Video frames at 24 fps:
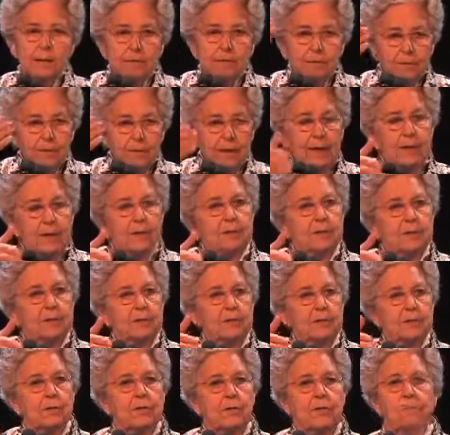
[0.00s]
please
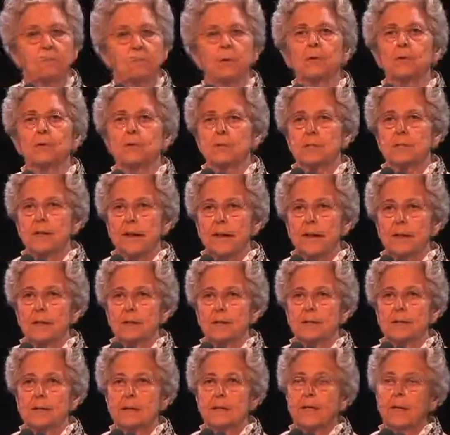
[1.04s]
God,
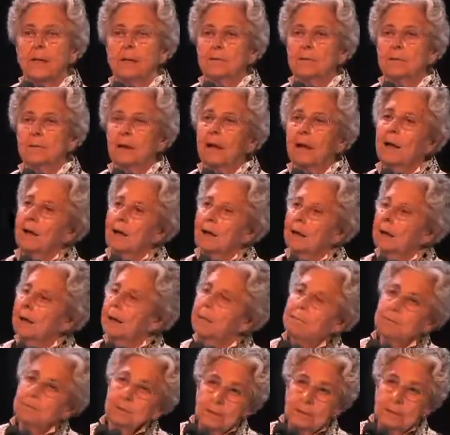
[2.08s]
we
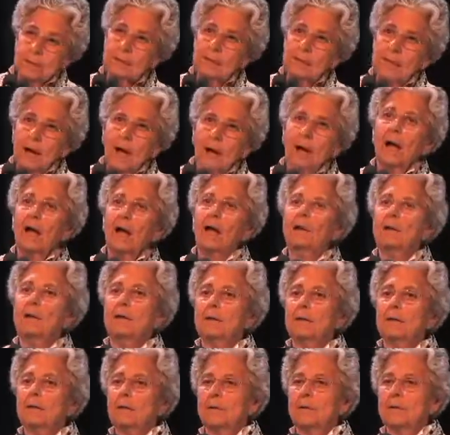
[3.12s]
still have a
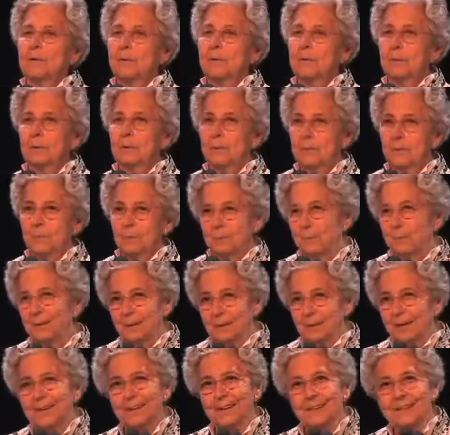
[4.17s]
judiciary who will
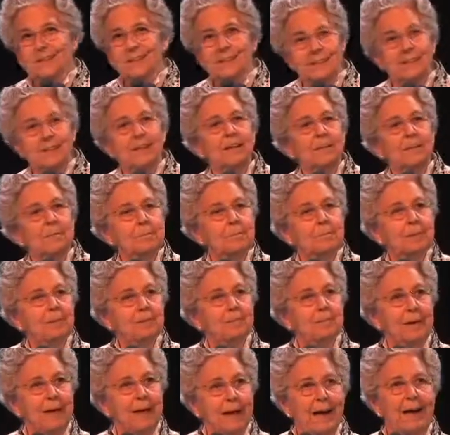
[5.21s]
do that
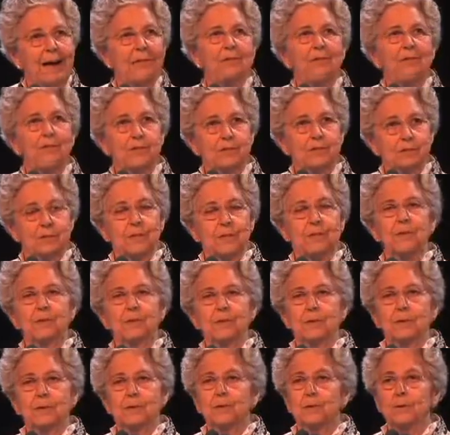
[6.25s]
instead of
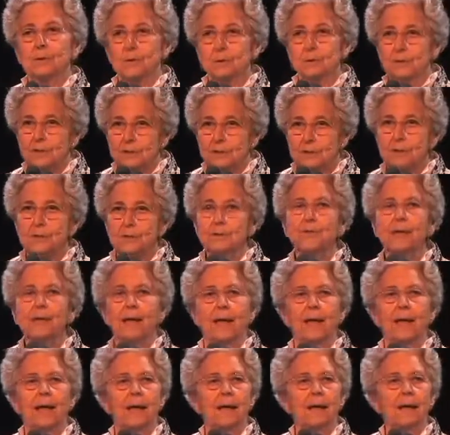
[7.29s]
advancing a
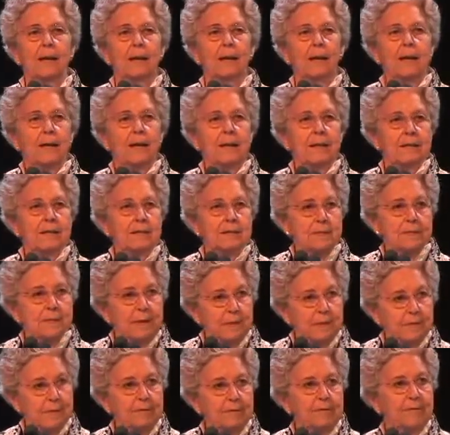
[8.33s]
particular view, which
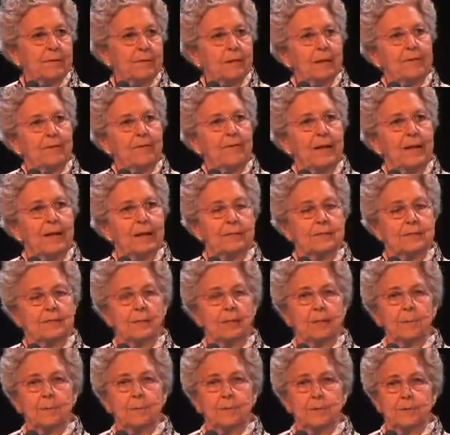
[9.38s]
is not to
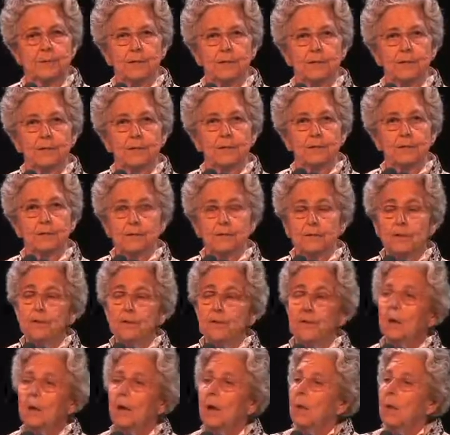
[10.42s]
say that you
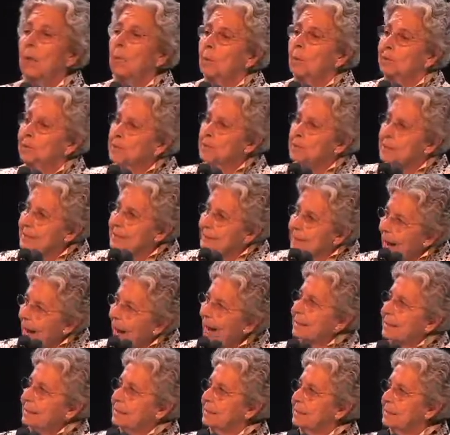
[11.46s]
cannot
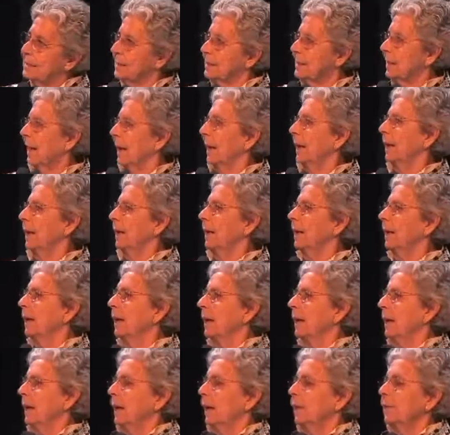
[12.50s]
criticize
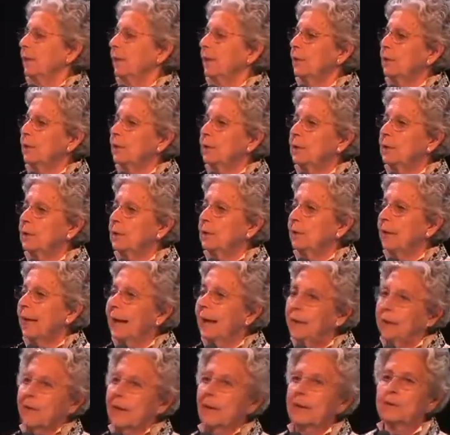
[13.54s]
judges, but you have
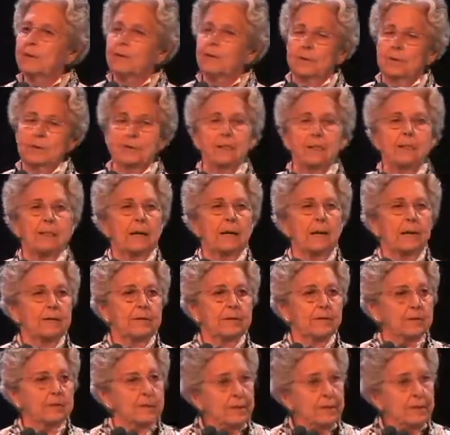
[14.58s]
to criticize them for